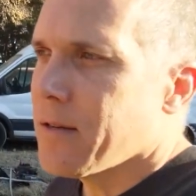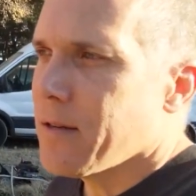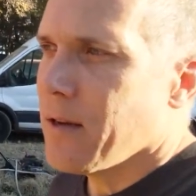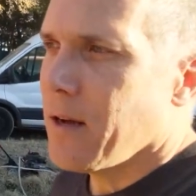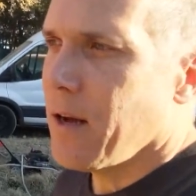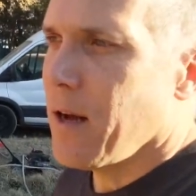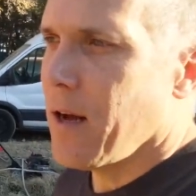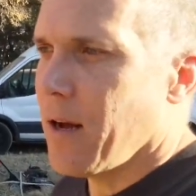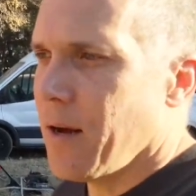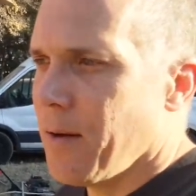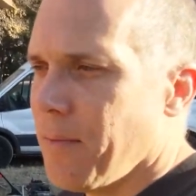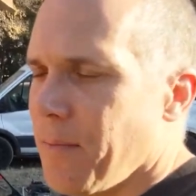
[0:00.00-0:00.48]

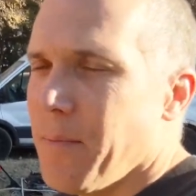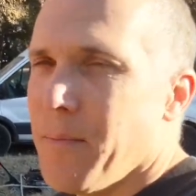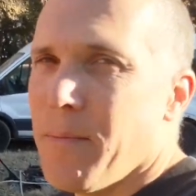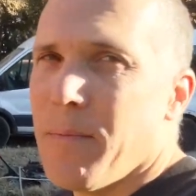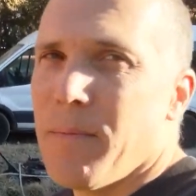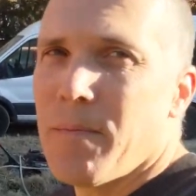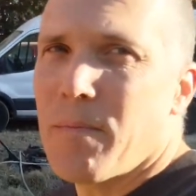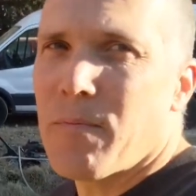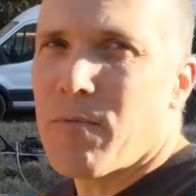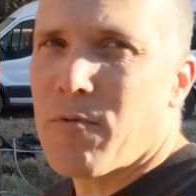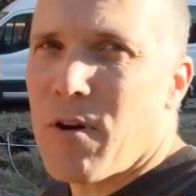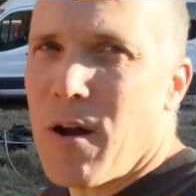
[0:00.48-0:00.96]
Um,
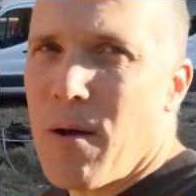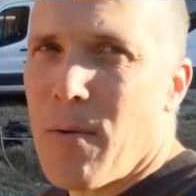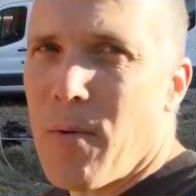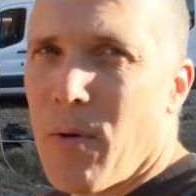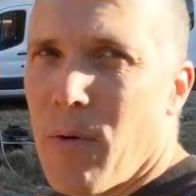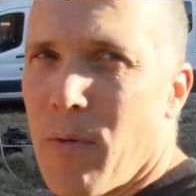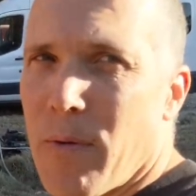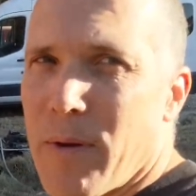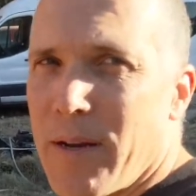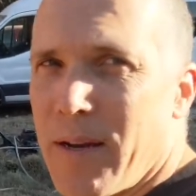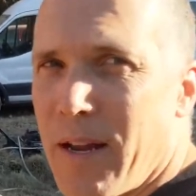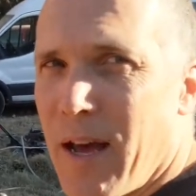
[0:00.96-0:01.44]

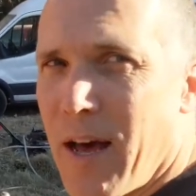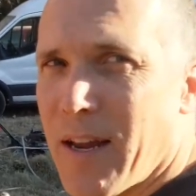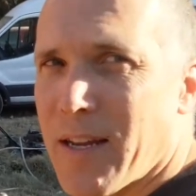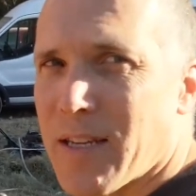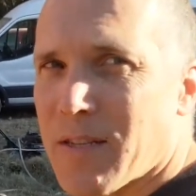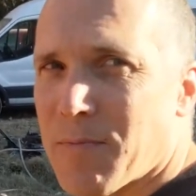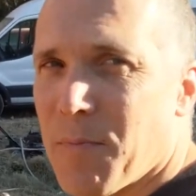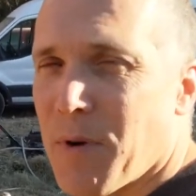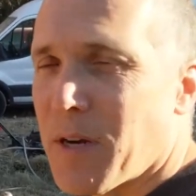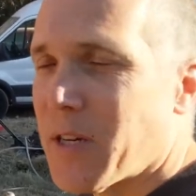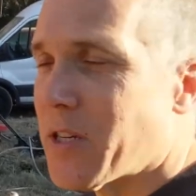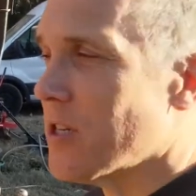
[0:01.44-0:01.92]
probably not
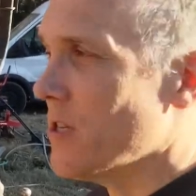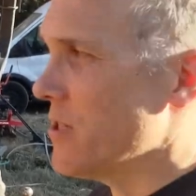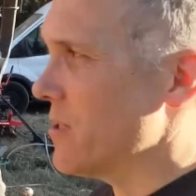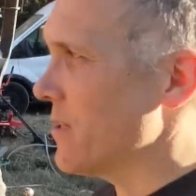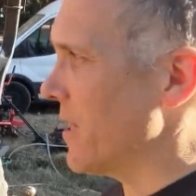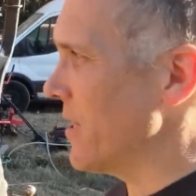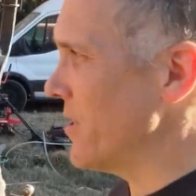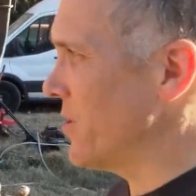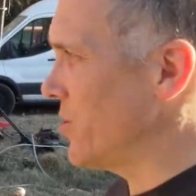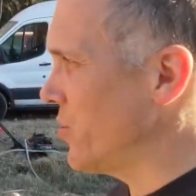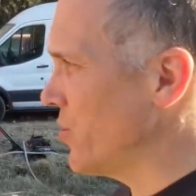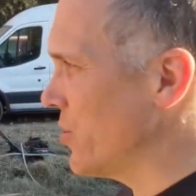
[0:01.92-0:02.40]
as much as
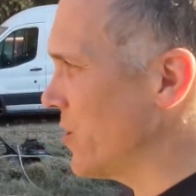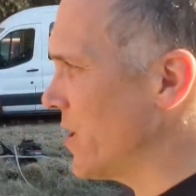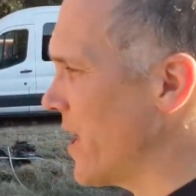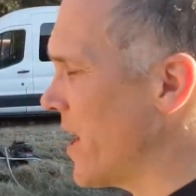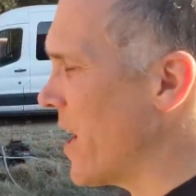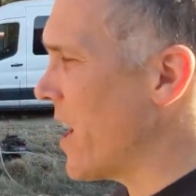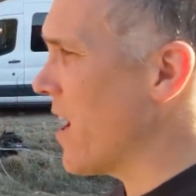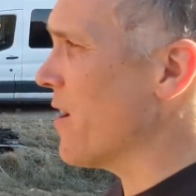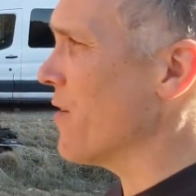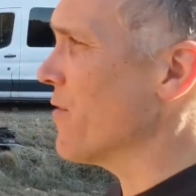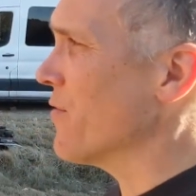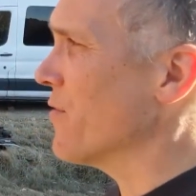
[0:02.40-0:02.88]
I should
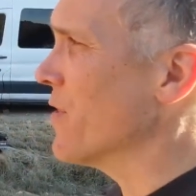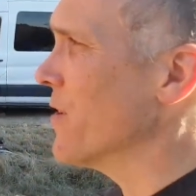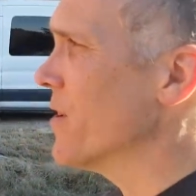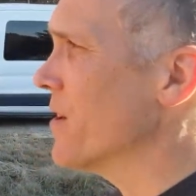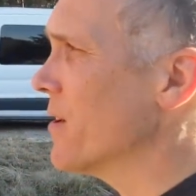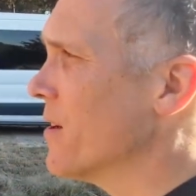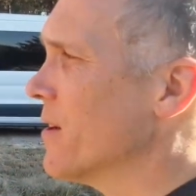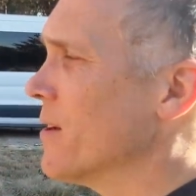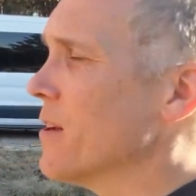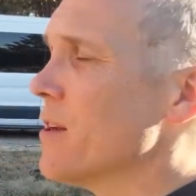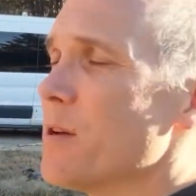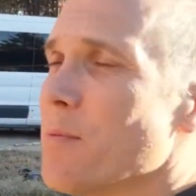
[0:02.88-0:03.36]
have,
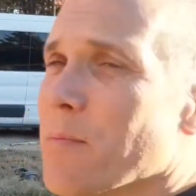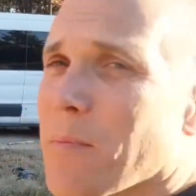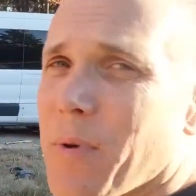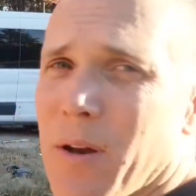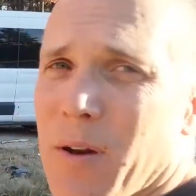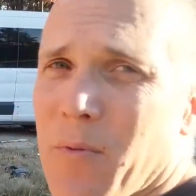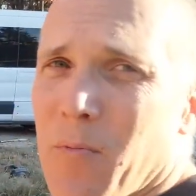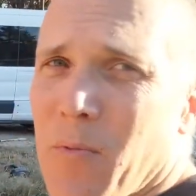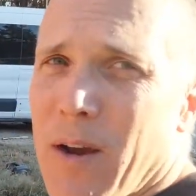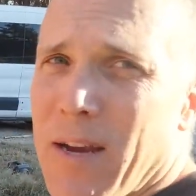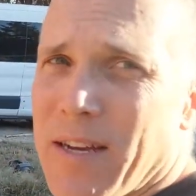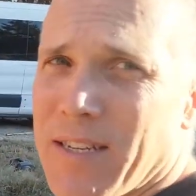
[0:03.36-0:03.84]
but
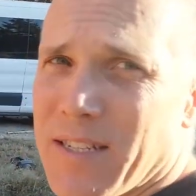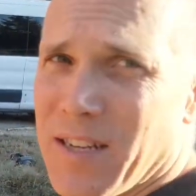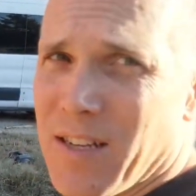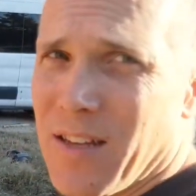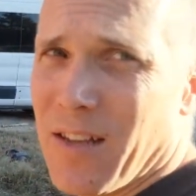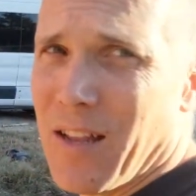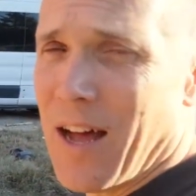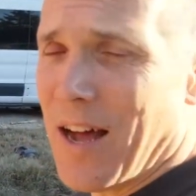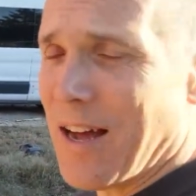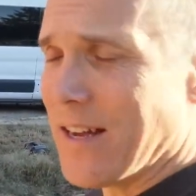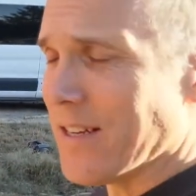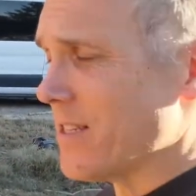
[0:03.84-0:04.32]
it weighs a
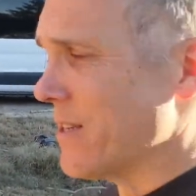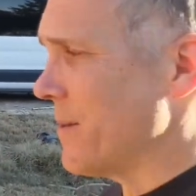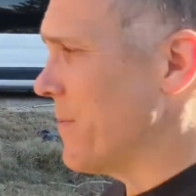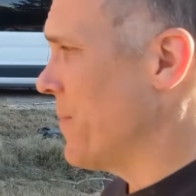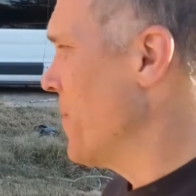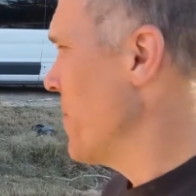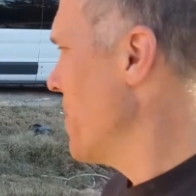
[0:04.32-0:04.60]
lot.